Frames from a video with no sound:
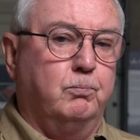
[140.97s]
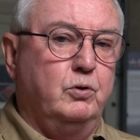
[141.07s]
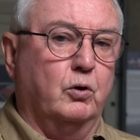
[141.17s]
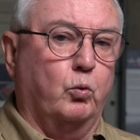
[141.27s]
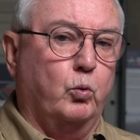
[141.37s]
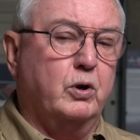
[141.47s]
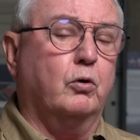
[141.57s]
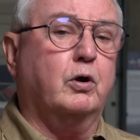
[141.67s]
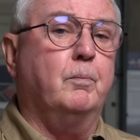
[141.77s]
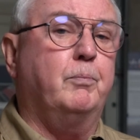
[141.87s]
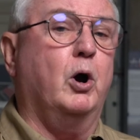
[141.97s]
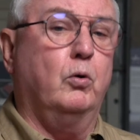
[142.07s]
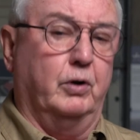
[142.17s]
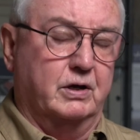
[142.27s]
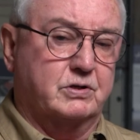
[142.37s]
real
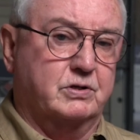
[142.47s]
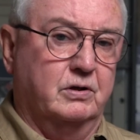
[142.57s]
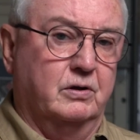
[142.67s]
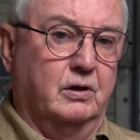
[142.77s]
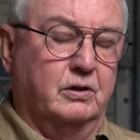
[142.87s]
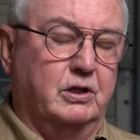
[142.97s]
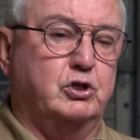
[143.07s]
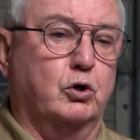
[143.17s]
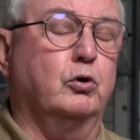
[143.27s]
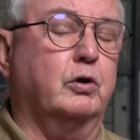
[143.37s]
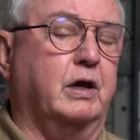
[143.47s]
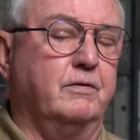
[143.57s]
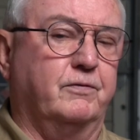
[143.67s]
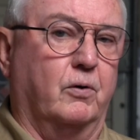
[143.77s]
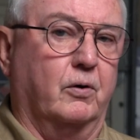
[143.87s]
components that you're
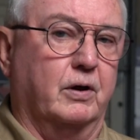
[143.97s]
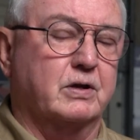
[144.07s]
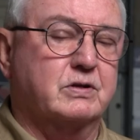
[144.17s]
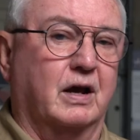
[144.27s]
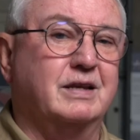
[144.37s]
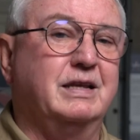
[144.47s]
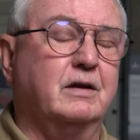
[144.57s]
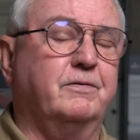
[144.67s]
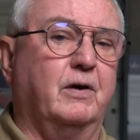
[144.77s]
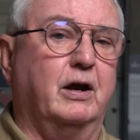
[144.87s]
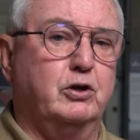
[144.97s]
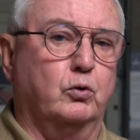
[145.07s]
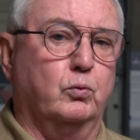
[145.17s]
looking for is identify your